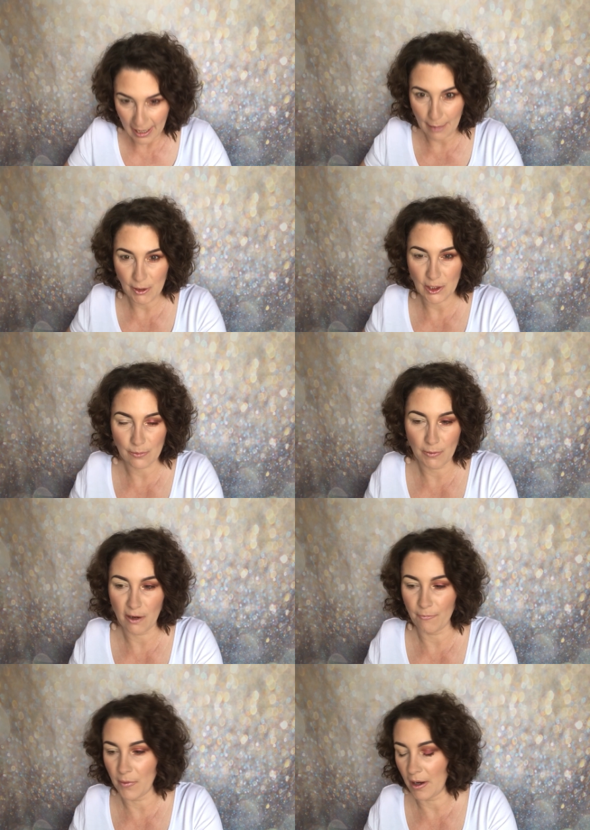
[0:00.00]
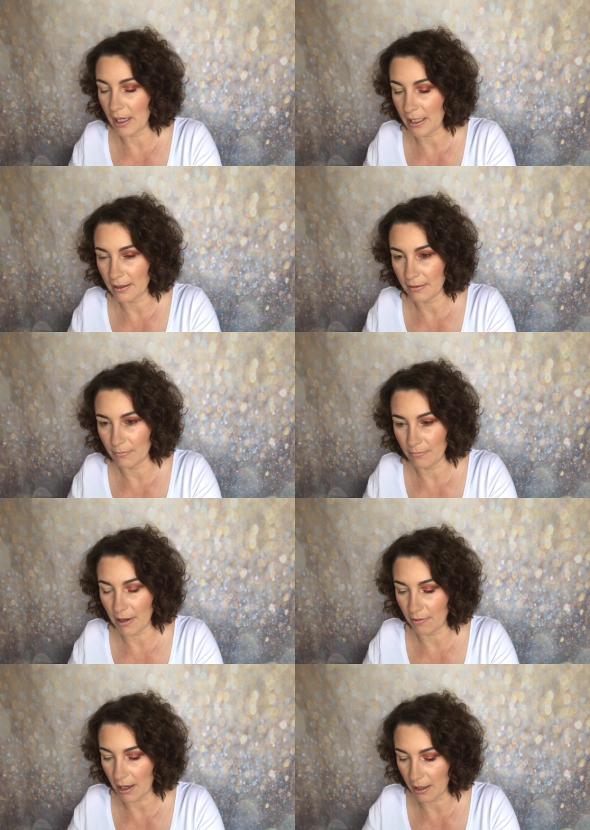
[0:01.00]
let me just move my
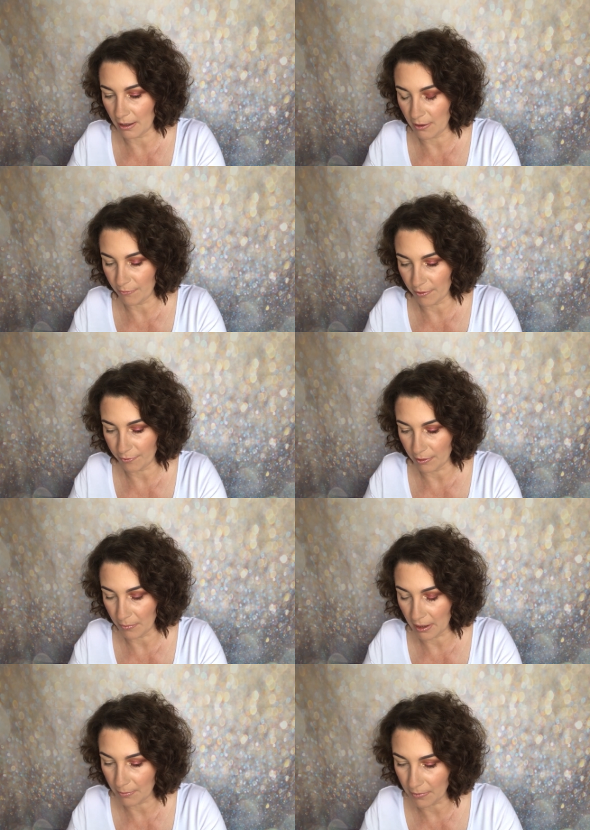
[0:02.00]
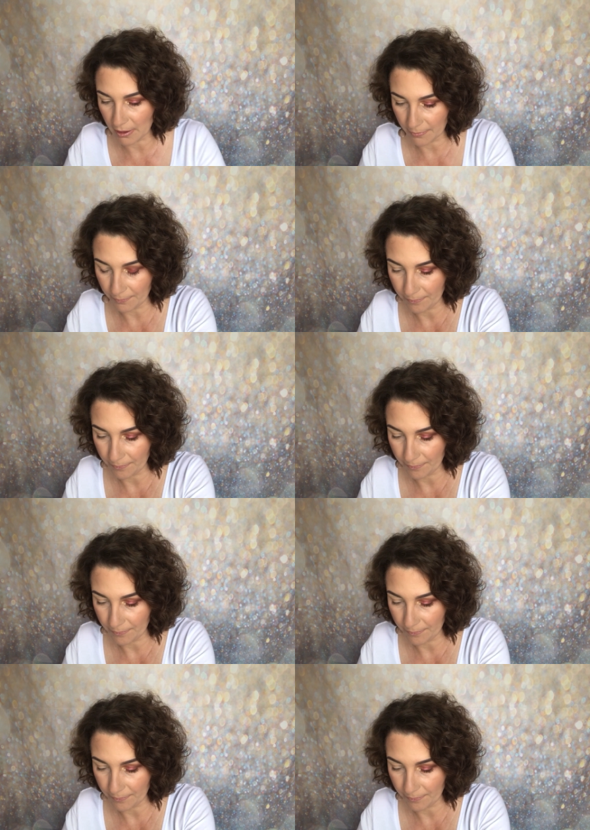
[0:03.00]
mirror over for a moment